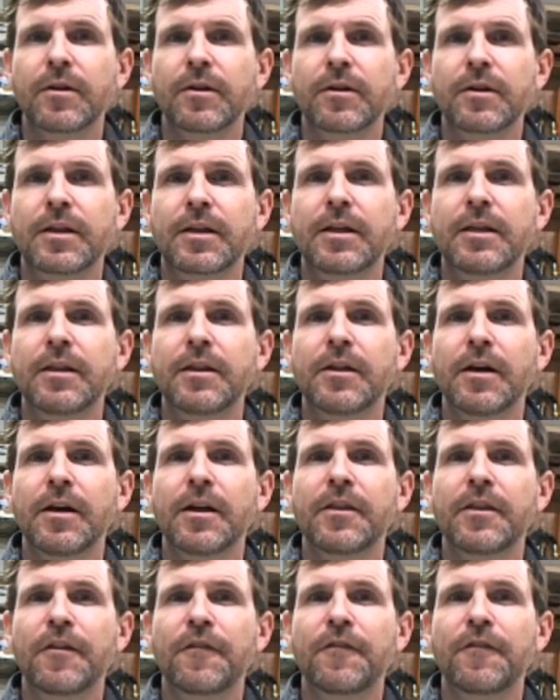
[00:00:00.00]

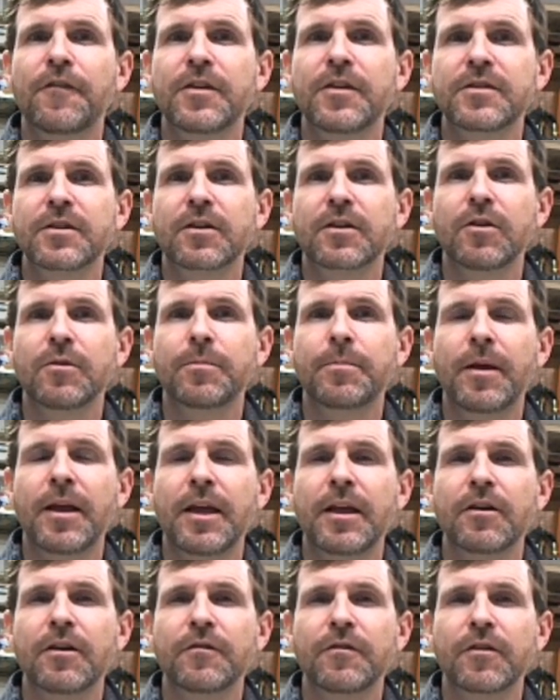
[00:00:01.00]
the physical
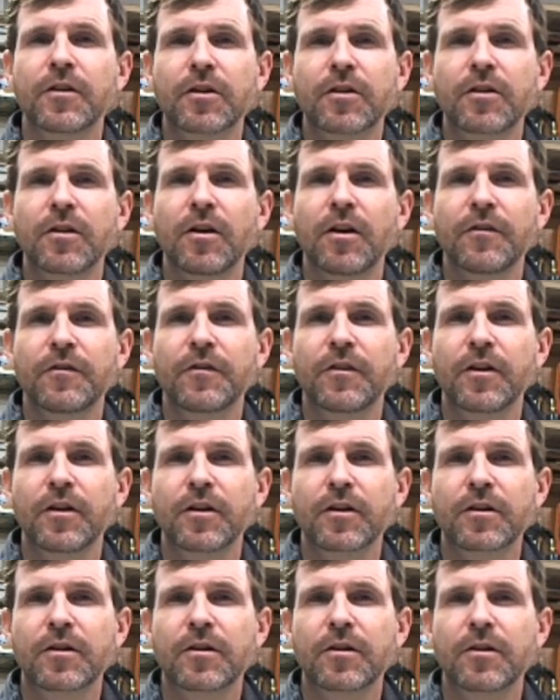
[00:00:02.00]
pain of
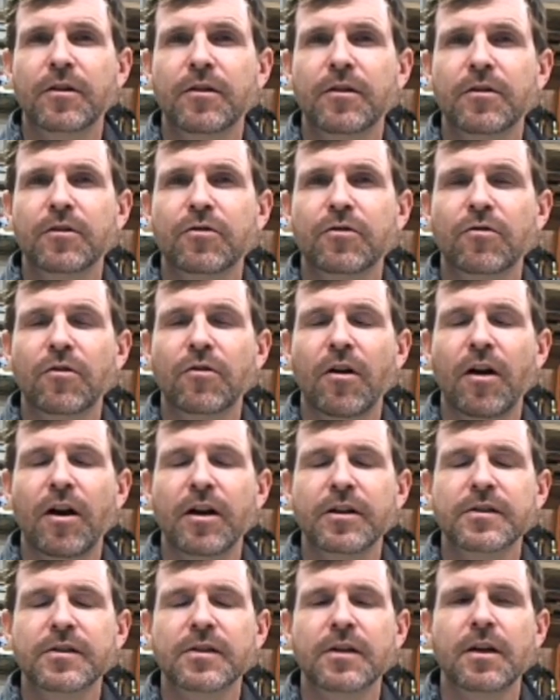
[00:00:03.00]
the
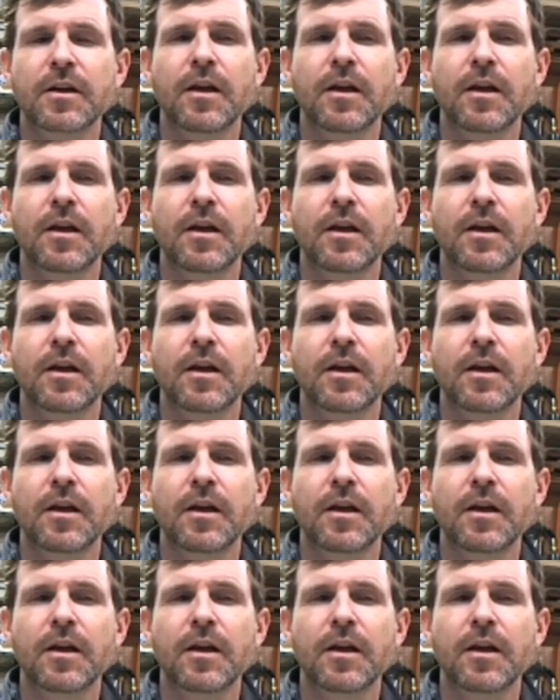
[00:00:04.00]
cross